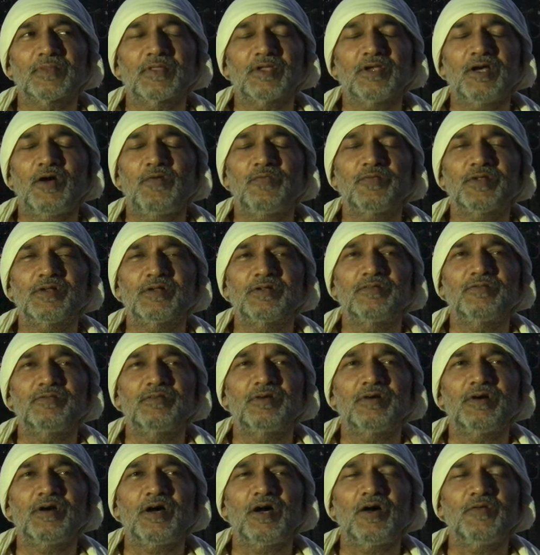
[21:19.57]
After
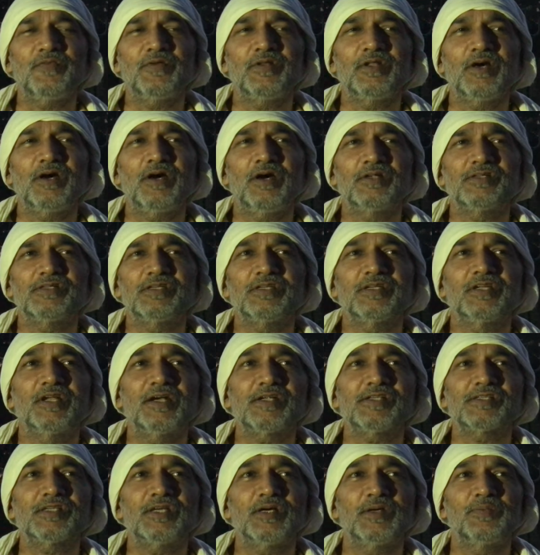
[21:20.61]
half an hour, she
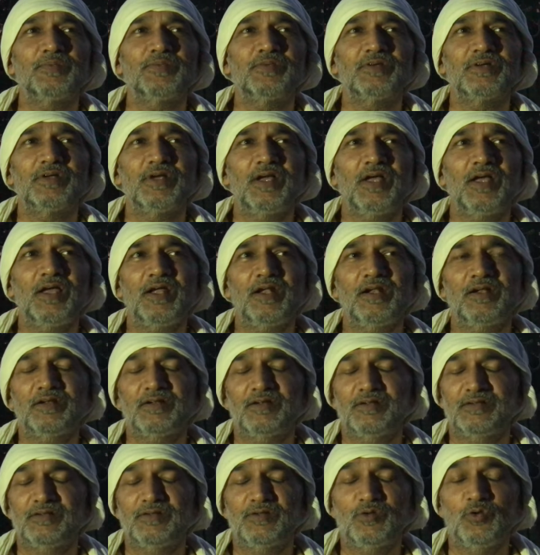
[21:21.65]
gets up and
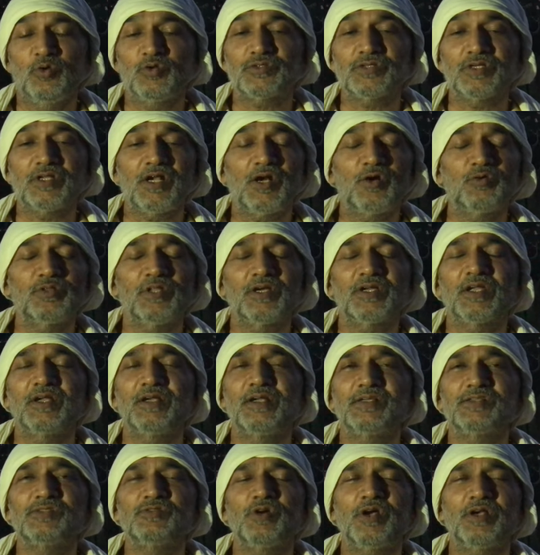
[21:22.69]
looks around. The kid
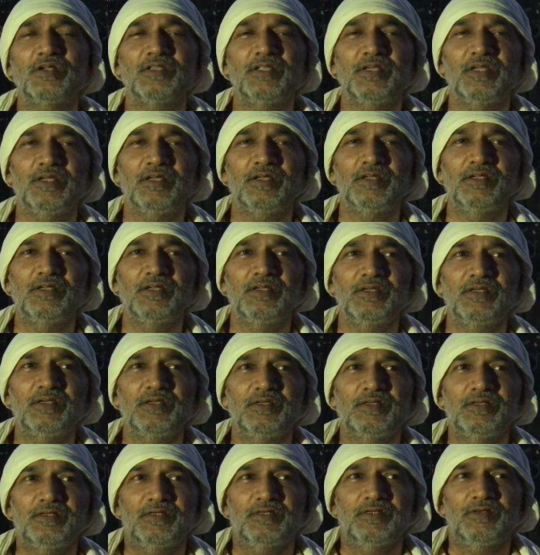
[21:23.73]
is not there.
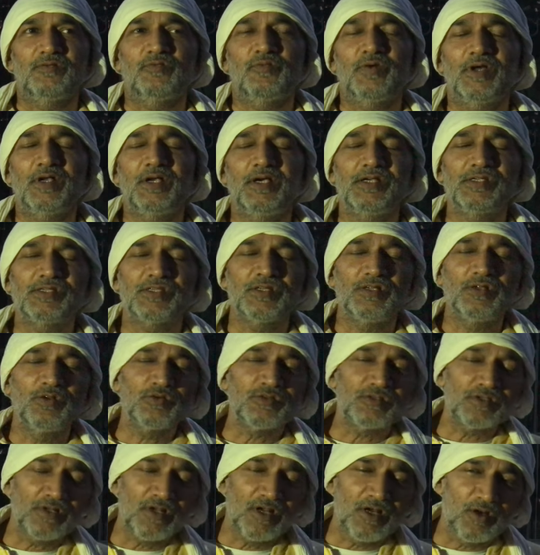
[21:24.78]
Worried, she
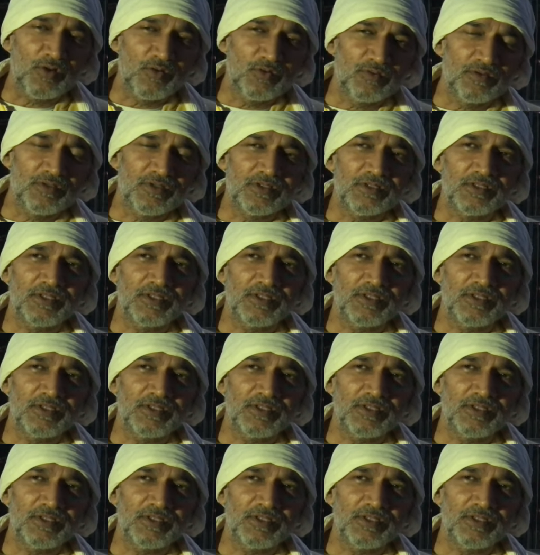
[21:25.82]
looks around.